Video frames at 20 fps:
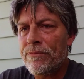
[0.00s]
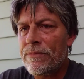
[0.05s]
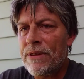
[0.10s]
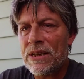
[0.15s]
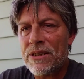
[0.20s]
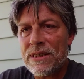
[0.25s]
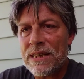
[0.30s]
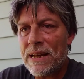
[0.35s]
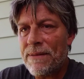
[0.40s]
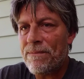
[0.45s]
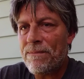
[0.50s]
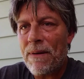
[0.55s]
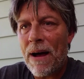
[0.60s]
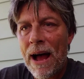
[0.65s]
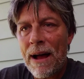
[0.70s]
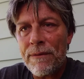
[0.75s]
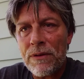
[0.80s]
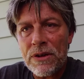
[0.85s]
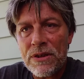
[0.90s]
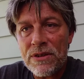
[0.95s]
let's say
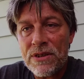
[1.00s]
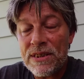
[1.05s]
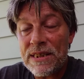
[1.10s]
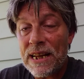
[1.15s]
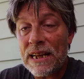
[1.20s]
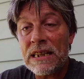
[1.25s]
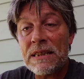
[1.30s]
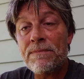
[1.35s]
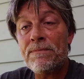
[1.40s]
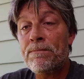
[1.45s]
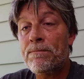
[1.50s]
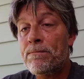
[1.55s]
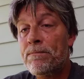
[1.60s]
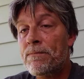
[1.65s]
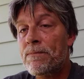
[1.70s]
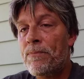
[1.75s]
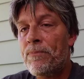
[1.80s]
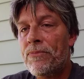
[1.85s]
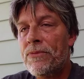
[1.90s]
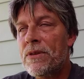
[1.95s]
5 or 6.
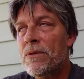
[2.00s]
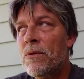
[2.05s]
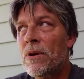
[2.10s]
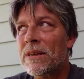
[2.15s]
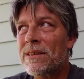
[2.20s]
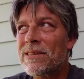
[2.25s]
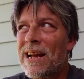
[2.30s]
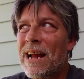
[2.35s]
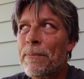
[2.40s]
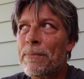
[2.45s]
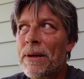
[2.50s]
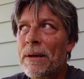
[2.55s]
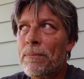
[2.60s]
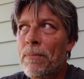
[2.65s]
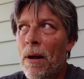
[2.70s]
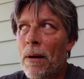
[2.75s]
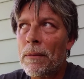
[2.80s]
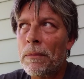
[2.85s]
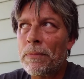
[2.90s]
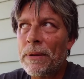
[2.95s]
Well, it's got to be
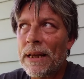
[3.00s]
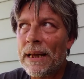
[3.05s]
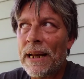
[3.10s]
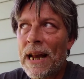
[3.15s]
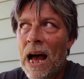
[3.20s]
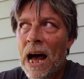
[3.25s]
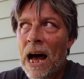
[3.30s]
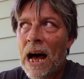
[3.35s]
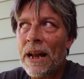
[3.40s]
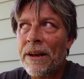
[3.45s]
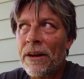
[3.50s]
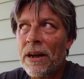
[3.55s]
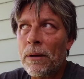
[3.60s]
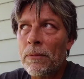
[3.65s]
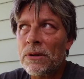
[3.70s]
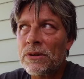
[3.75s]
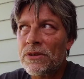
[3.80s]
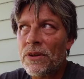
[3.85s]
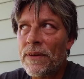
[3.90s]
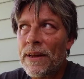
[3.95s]
probably an odd
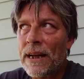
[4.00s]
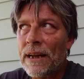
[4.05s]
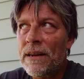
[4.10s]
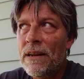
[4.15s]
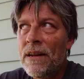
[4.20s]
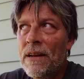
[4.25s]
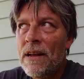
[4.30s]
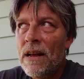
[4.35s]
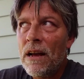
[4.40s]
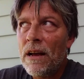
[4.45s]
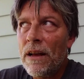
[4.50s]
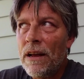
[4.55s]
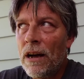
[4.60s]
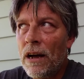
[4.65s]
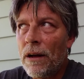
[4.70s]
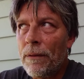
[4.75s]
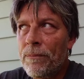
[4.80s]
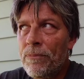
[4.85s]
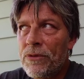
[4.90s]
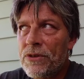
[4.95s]
number, so
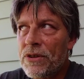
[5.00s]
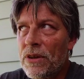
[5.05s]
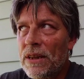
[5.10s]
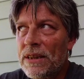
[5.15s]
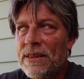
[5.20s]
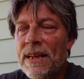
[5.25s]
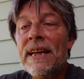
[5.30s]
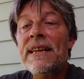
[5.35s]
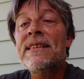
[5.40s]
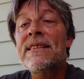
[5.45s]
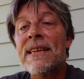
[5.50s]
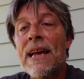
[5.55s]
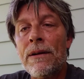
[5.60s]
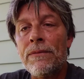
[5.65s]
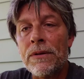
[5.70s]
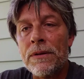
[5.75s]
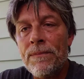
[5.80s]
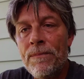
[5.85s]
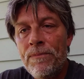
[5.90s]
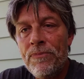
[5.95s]
let's say
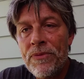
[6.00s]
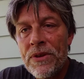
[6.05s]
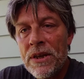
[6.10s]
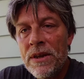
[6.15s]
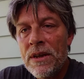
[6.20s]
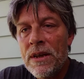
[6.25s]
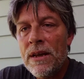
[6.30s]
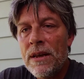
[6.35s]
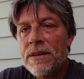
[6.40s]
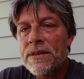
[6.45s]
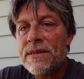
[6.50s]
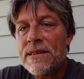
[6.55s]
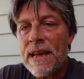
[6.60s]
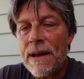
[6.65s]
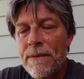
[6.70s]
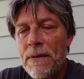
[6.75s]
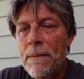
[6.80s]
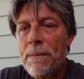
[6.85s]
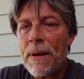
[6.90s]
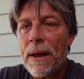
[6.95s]
7.
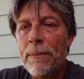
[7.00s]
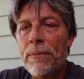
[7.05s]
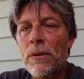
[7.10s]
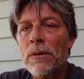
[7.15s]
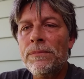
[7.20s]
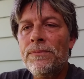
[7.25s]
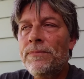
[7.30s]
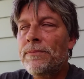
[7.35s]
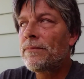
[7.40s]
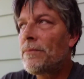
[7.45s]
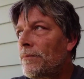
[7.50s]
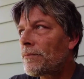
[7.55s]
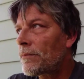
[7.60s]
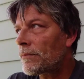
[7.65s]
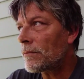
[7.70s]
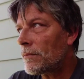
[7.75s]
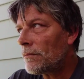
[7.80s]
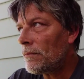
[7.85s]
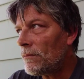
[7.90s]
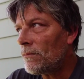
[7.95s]
7 people
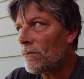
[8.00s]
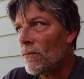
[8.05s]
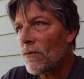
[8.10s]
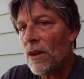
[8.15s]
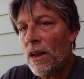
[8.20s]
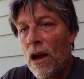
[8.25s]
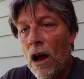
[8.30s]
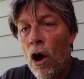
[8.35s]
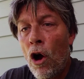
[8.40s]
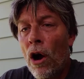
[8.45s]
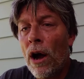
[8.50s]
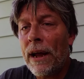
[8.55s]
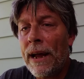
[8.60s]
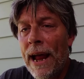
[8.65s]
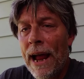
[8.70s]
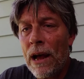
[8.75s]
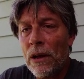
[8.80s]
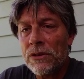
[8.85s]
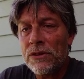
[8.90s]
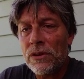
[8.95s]
are a
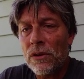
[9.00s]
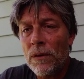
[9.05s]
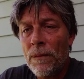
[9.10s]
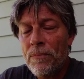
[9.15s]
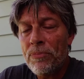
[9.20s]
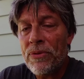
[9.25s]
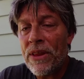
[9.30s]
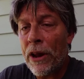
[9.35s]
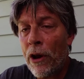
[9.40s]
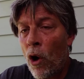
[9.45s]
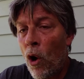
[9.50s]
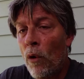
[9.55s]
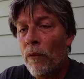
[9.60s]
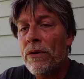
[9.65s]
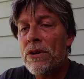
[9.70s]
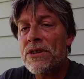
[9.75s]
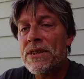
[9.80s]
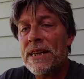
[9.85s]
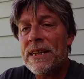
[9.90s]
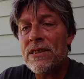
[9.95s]
council that
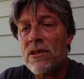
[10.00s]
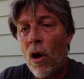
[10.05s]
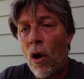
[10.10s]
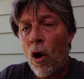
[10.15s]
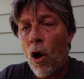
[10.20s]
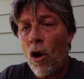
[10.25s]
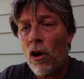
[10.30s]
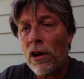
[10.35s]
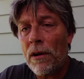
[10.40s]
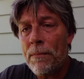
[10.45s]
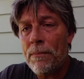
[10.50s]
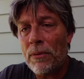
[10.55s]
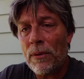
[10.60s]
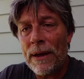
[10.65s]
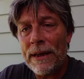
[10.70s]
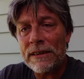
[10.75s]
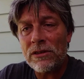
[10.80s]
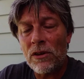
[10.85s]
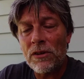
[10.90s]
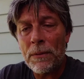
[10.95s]
oversees all
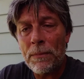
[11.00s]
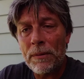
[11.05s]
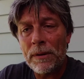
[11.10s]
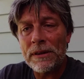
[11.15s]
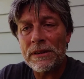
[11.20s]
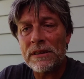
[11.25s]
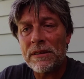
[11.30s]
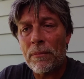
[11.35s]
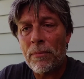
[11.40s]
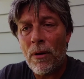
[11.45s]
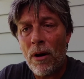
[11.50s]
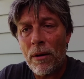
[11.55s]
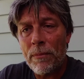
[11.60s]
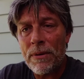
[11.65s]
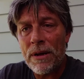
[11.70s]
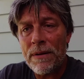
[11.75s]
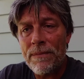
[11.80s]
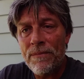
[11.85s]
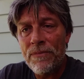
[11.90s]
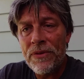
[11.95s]
complaints on the police
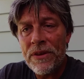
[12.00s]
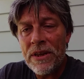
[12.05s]
department,